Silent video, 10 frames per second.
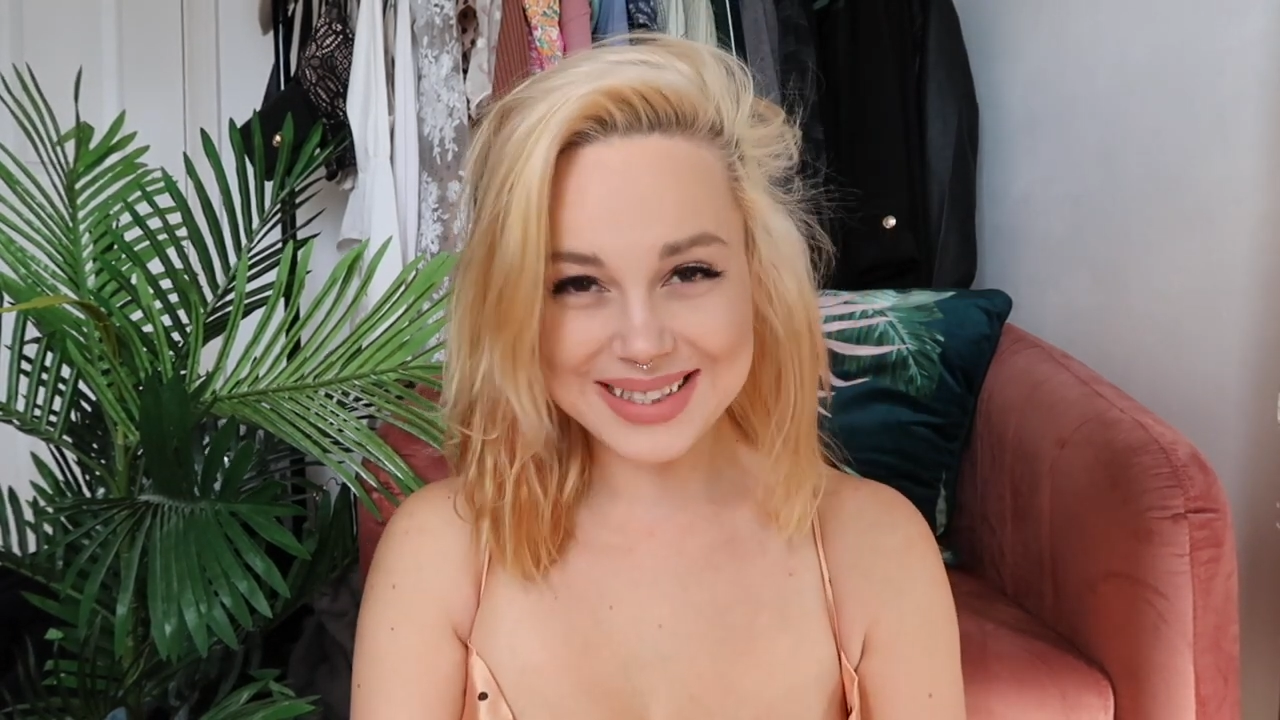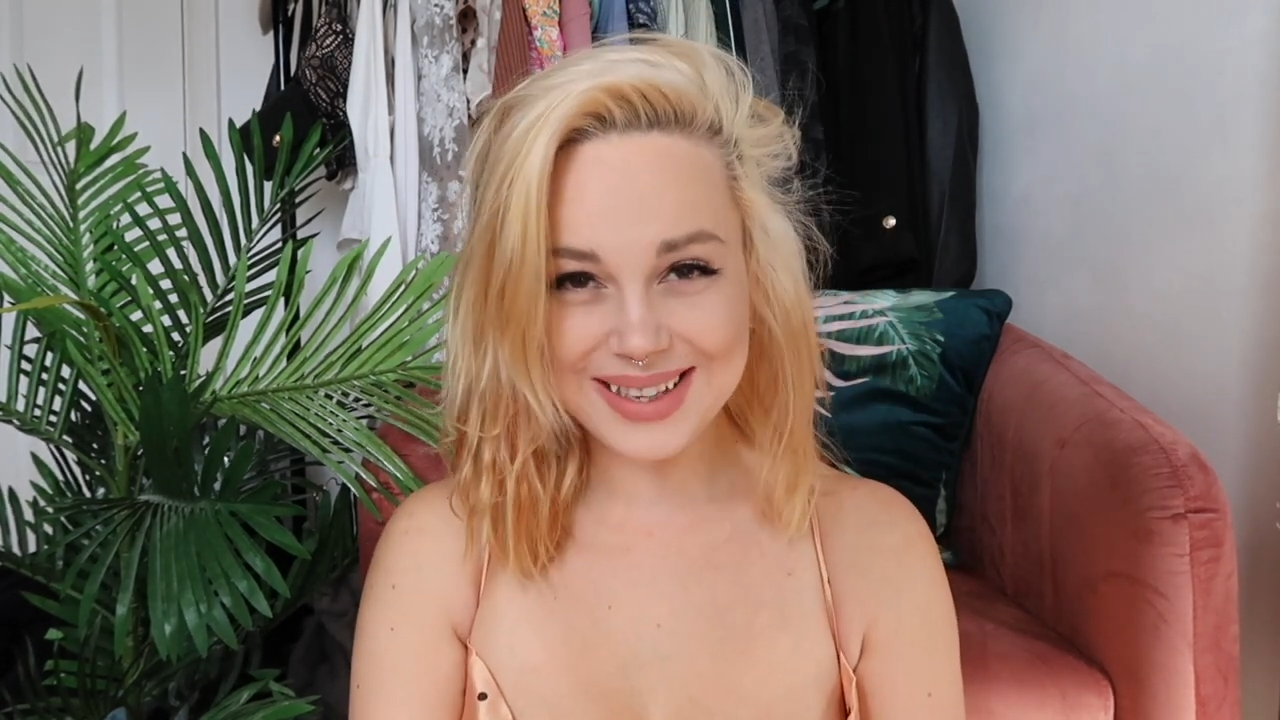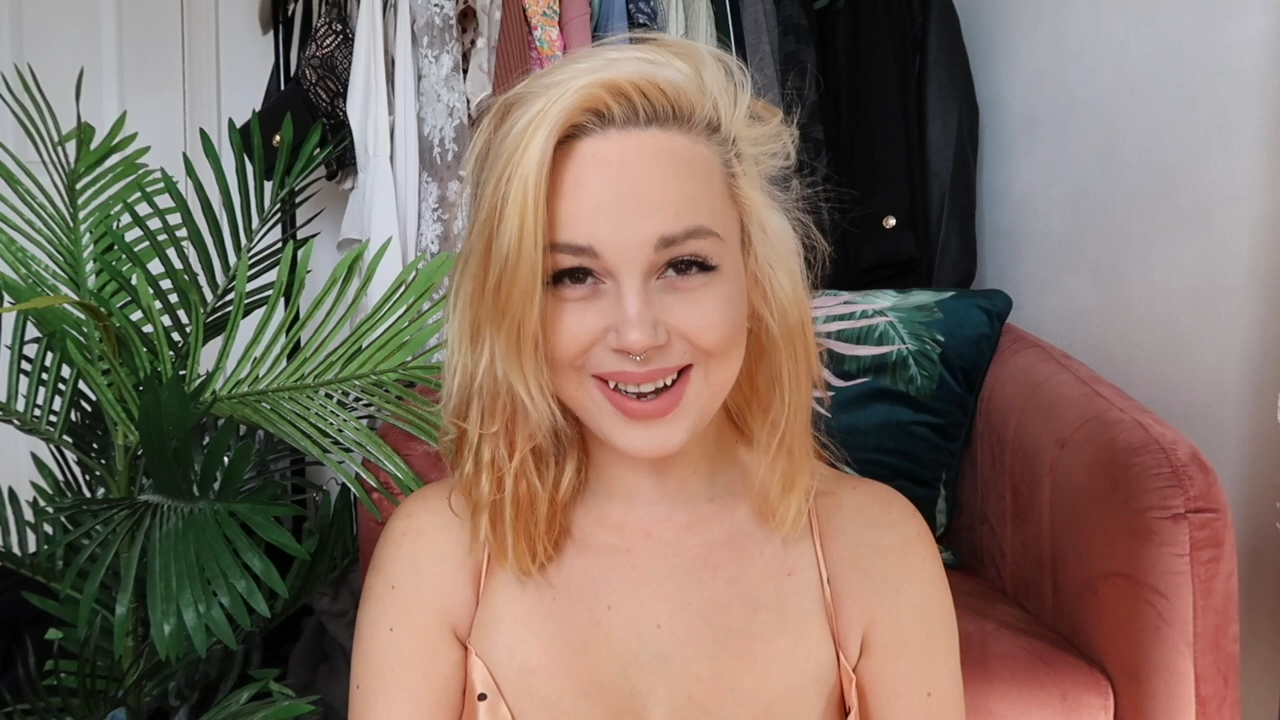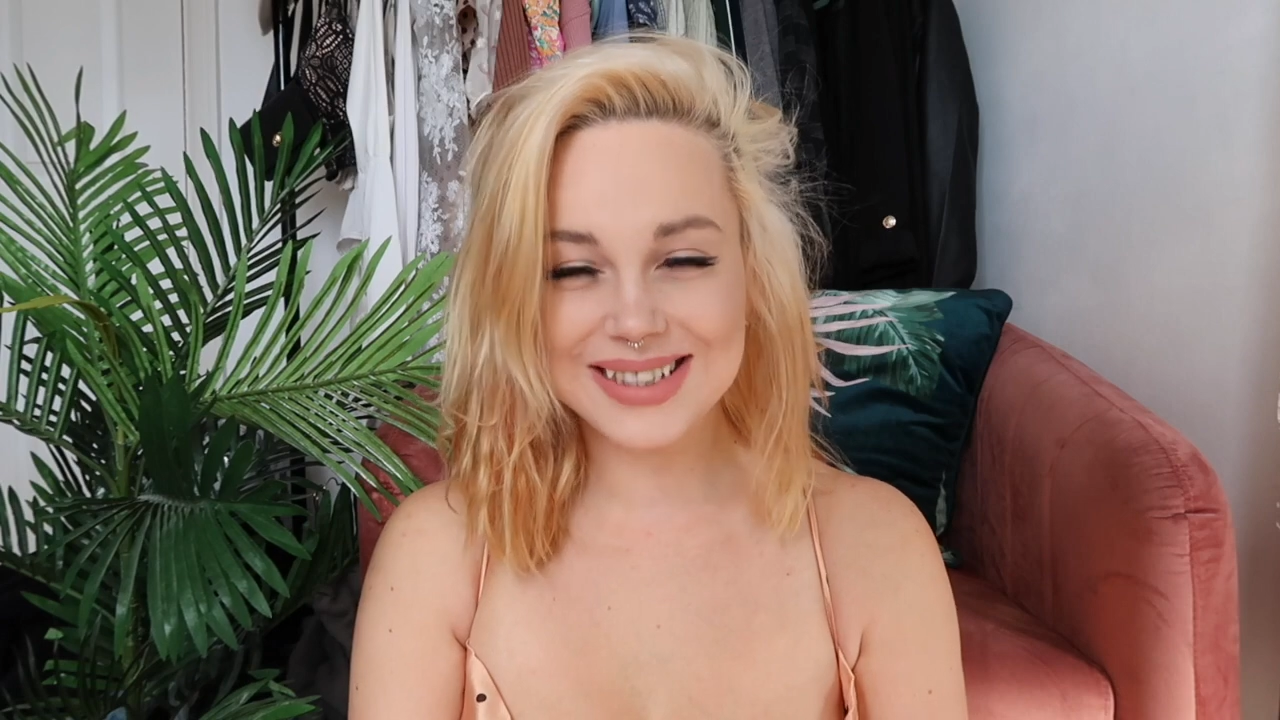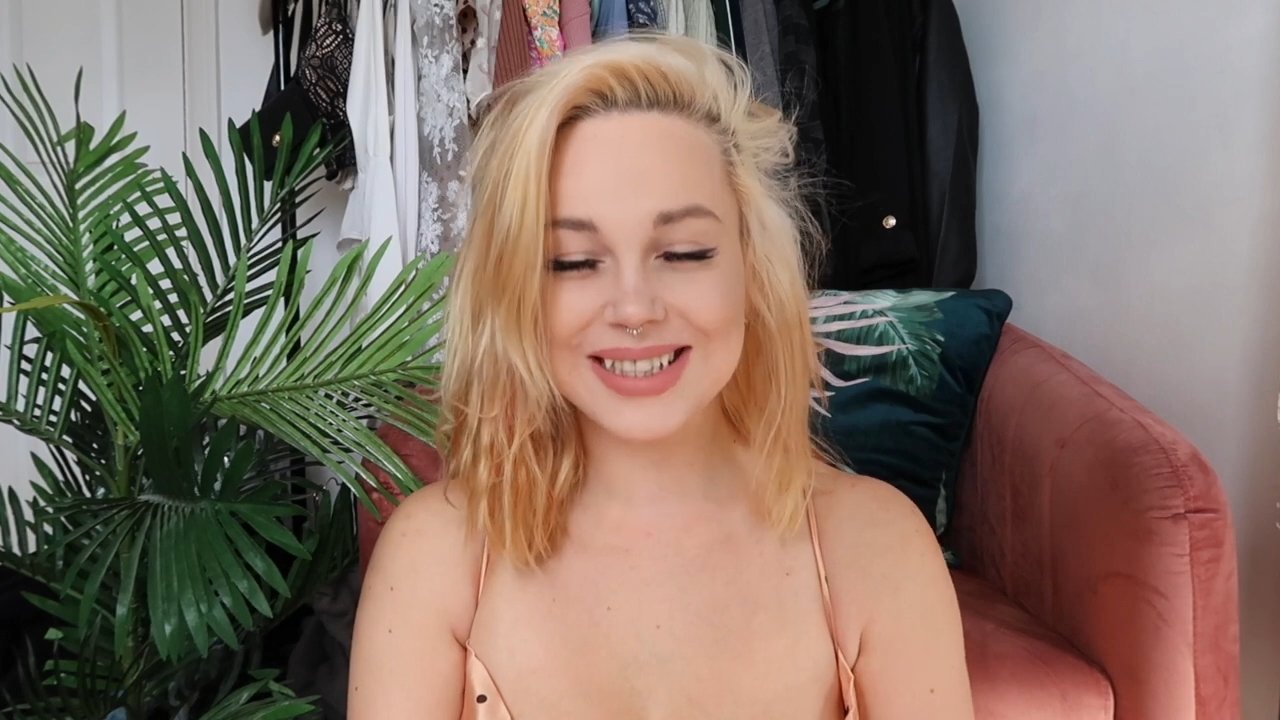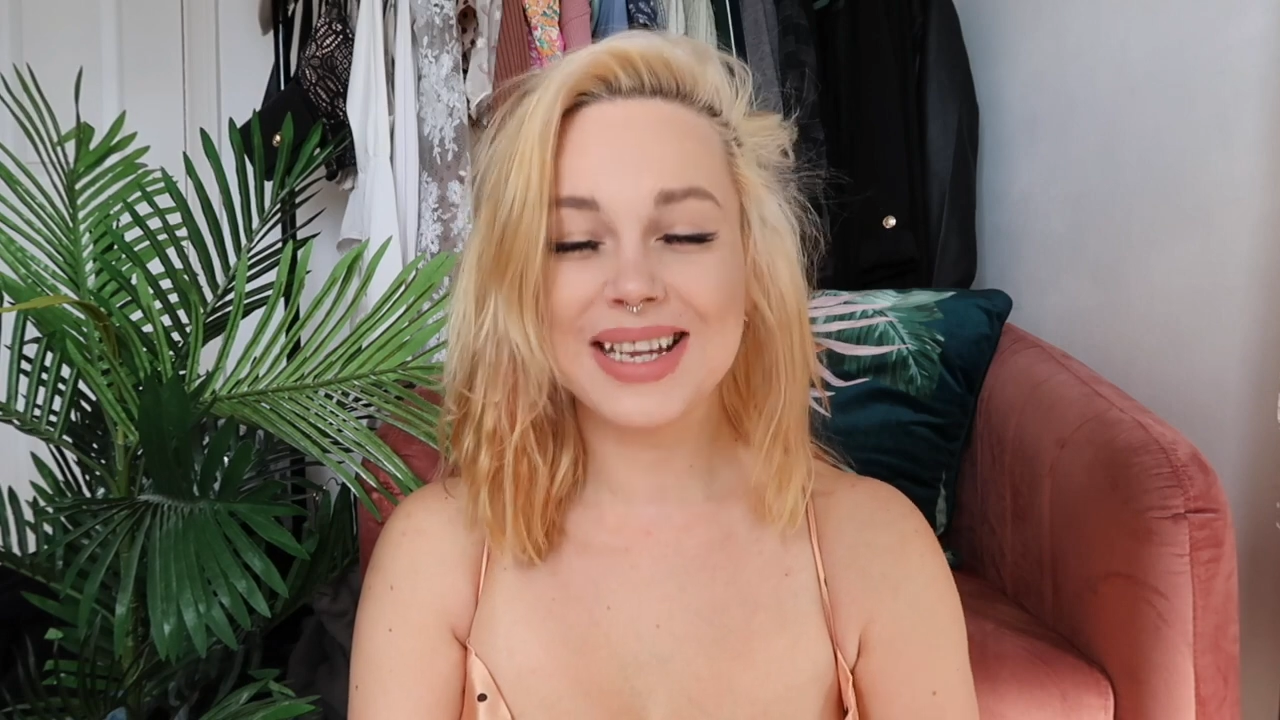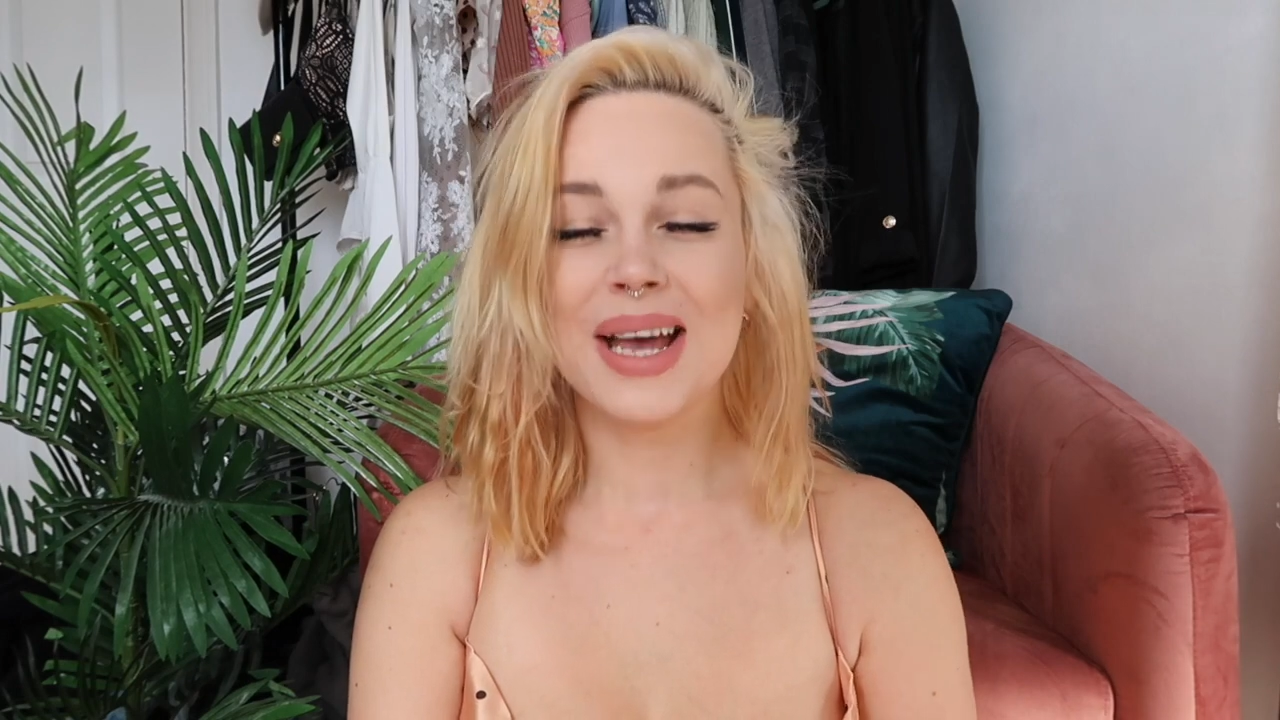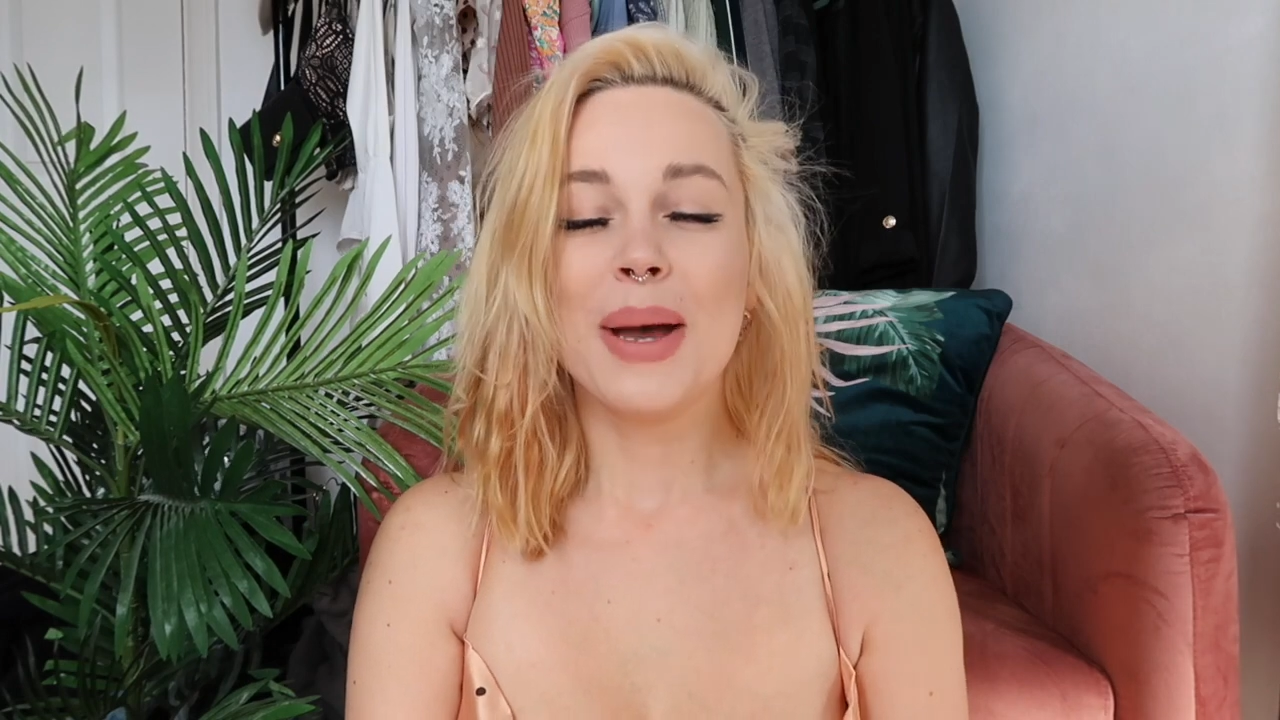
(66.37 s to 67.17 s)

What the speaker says: started,